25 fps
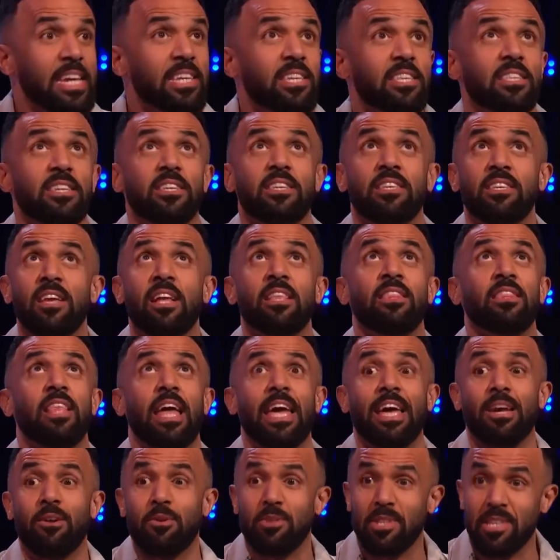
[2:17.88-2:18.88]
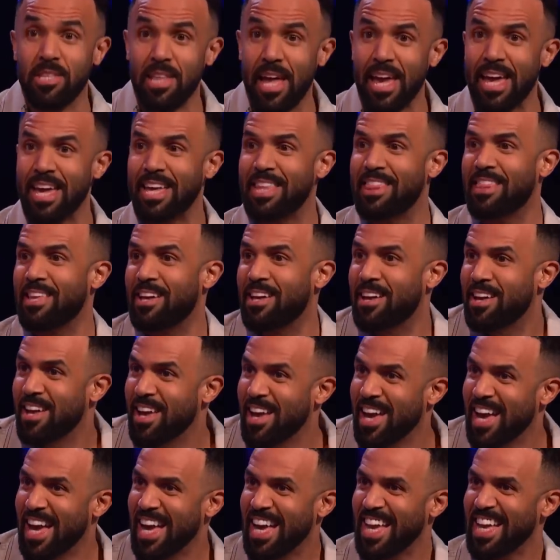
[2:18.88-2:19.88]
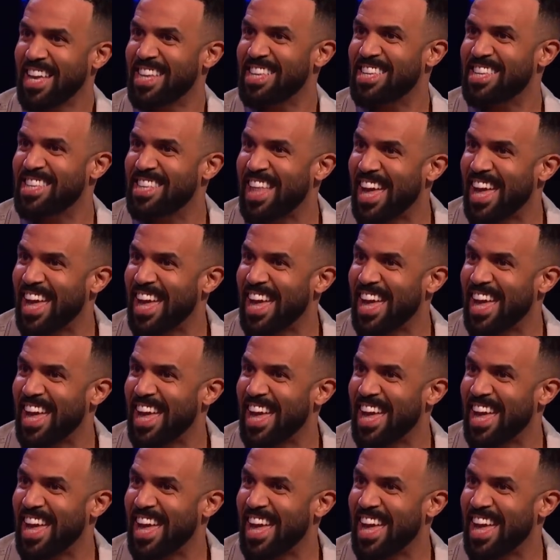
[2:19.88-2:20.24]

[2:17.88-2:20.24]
Easter Sunday. Stay in the... And you know what's amazing is...